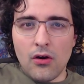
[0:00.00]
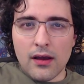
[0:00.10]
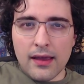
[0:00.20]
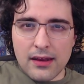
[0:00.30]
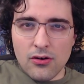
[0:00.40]

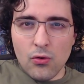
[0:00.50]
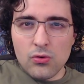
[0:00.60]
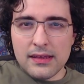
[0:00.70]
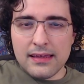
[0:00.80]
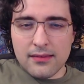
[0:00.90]
can
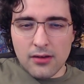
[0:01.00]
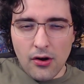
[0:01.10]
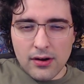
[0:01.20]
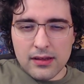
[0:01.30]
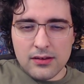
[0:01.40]
only
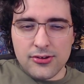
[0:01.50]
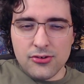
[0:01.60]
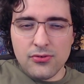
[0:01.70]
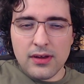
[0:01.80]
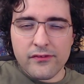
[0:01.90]
target
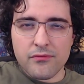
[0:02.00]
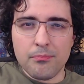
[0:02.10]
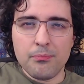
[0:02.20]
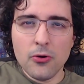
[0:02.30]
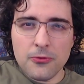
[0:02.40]
you if
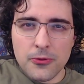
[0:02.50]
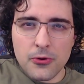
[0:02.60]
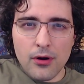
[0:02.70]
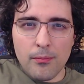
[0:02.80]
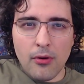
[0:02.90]
both
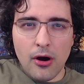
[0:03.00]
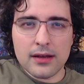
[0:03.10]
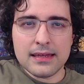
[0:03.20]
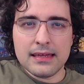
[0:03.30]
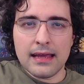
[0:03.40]
your
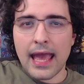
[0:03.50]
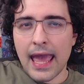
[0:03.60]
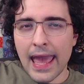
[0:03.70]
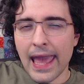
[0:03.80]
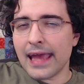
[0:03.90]
body
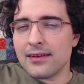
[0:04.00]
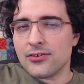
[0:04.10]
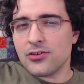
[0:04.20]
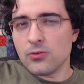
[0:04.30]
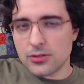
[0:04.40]
and
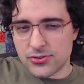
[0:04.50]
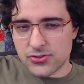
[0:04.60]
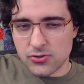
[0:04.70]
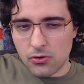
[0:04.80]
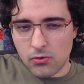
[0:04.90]
your
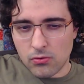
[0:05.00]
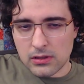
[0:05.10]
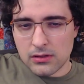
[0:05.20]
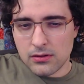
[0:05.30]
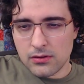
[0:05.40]

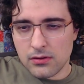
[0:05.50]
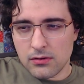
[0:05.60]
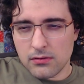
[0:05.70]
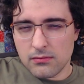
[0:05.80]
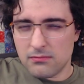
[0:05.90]
soul
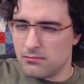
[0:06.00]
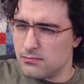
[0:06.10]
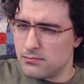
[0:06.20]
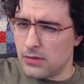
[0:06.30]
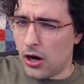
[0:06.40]

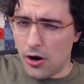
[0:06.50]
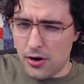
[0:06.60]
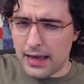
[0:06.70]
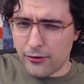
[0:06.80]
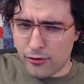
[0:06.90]
are
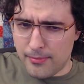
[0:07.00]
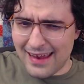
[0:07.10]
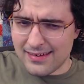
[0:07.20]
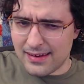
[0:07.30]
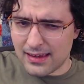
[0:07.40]

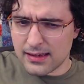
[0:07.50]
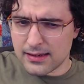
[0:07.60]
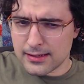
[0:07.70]
necromantic.